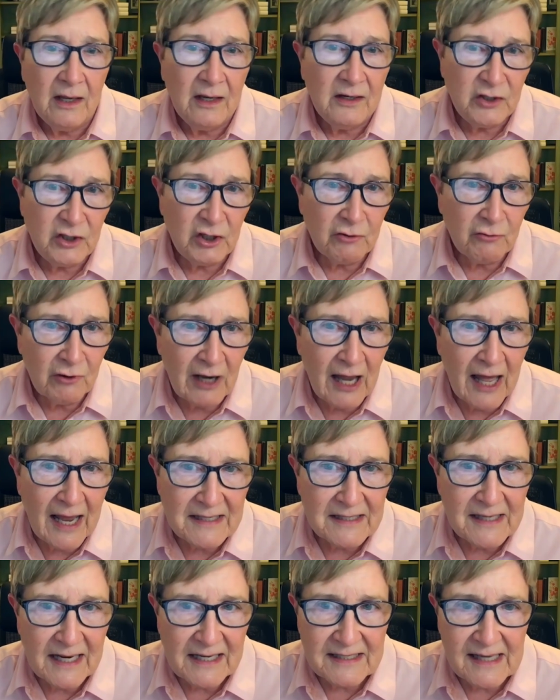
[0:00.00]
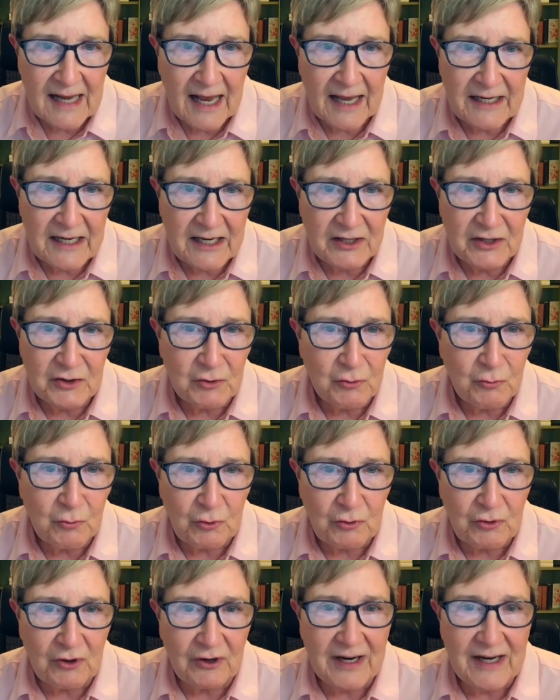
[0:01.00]
Generalized anxiety
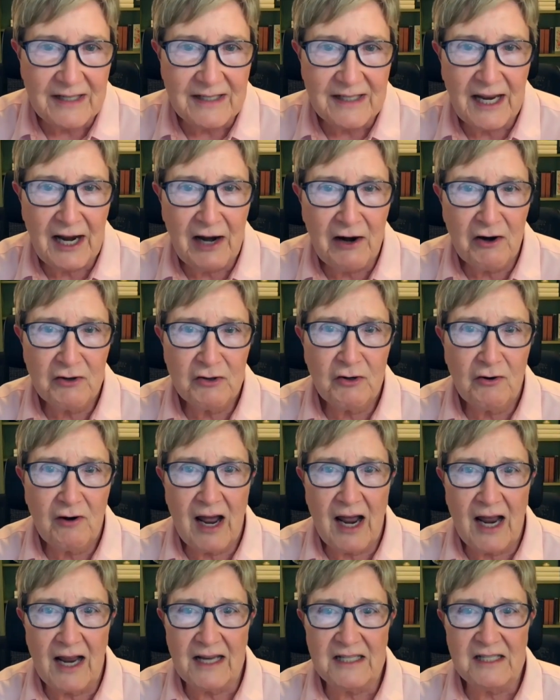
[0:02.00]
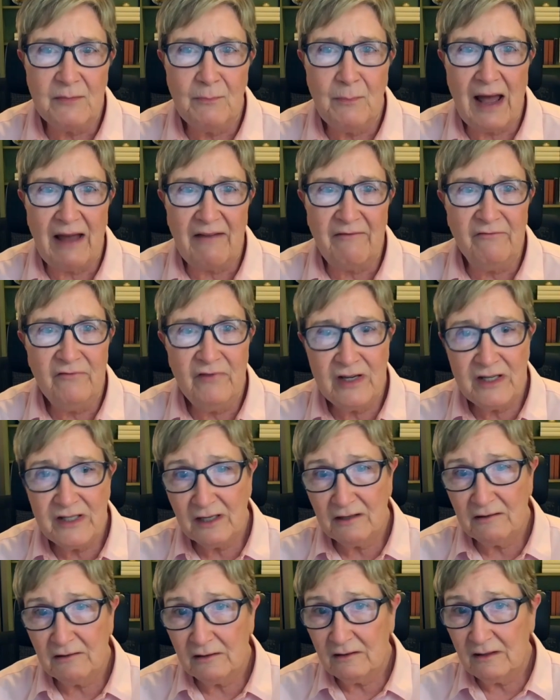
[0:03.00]
disorder is characterized by
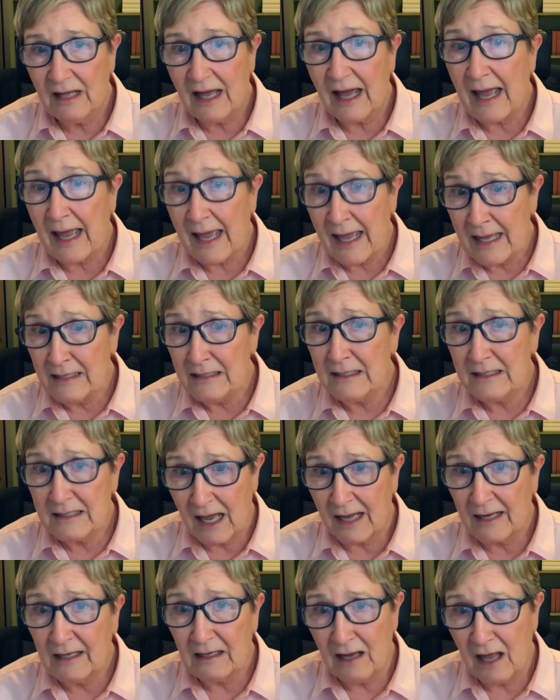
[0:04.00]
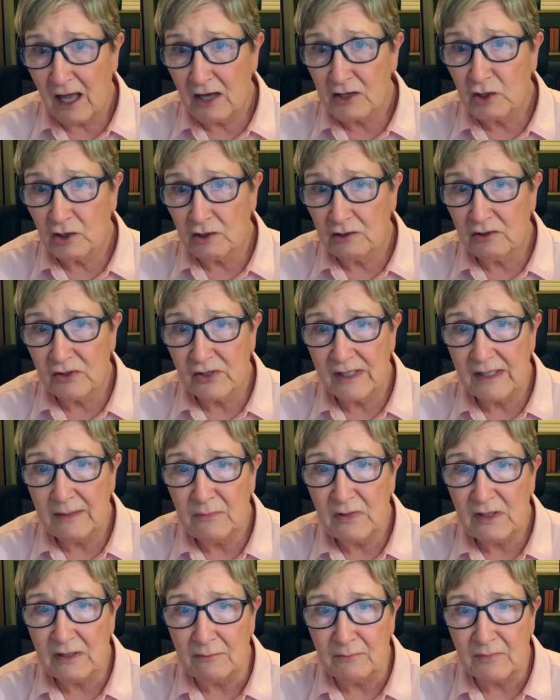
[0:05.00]
physical and psychological
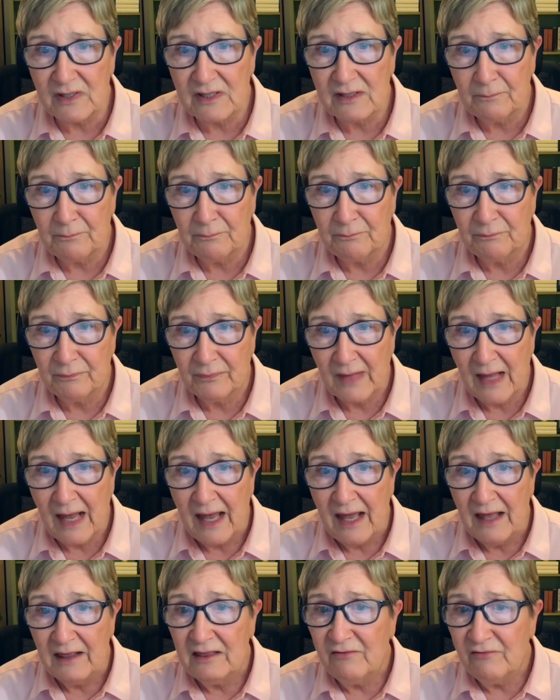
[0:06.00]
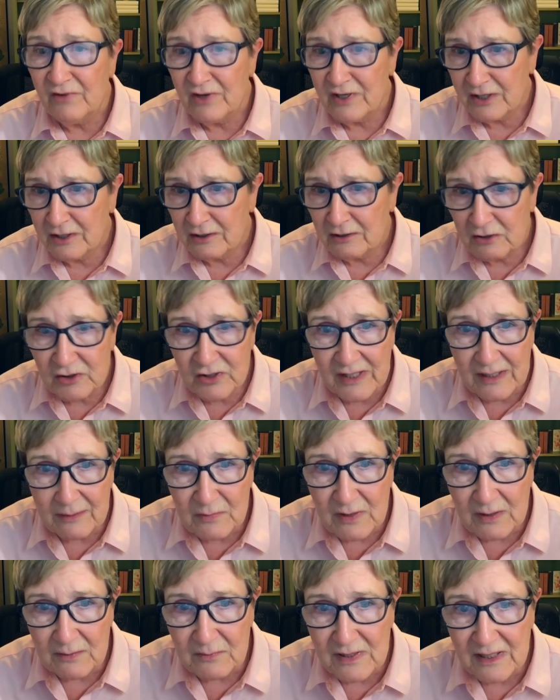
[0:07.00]
symptoms. The physical
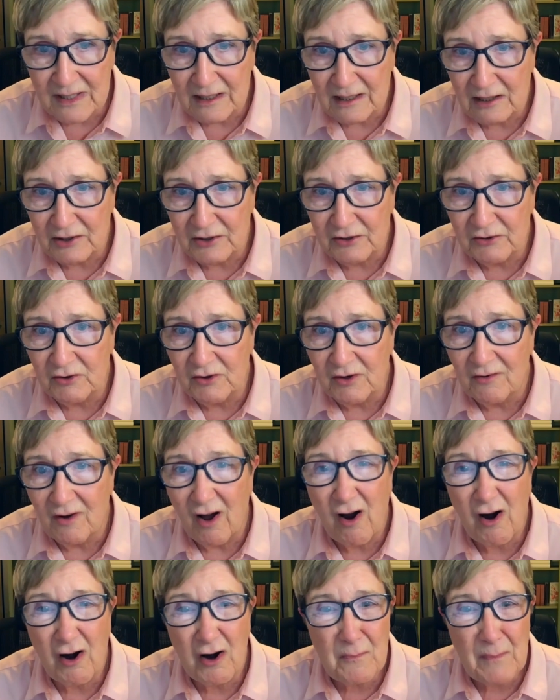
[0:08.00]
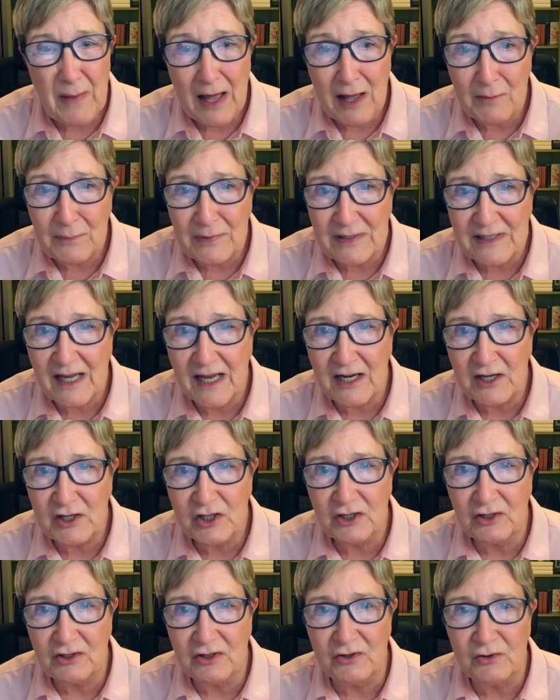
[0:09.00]
symptoms include heart
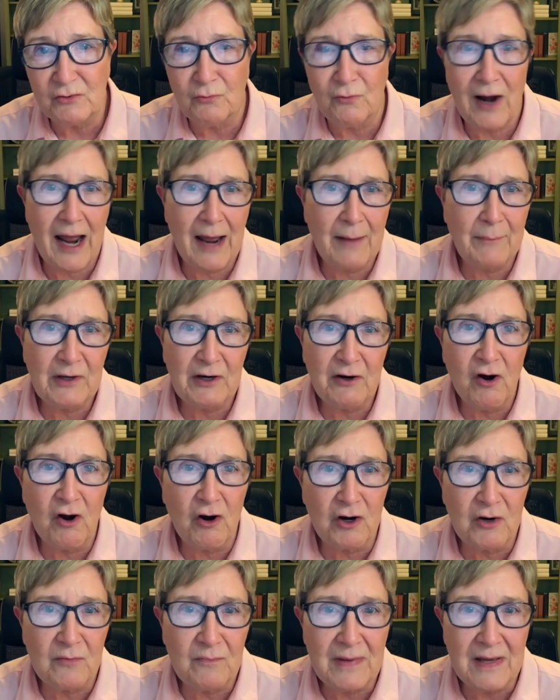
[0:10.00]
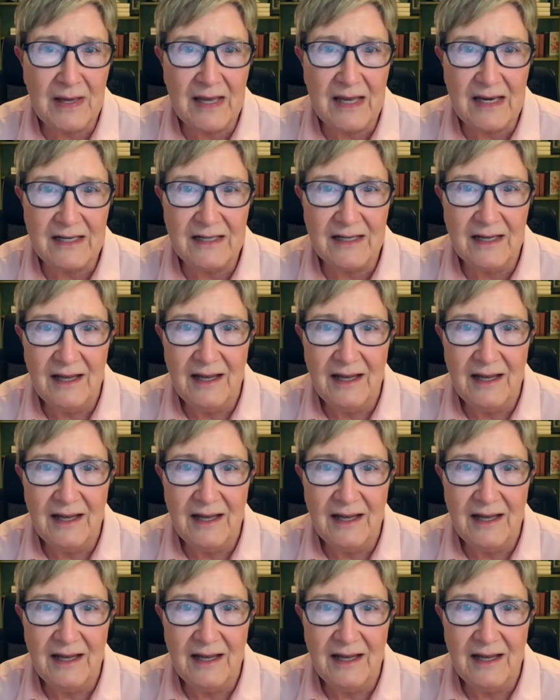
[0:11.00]
palpitations, rapid heartbeat,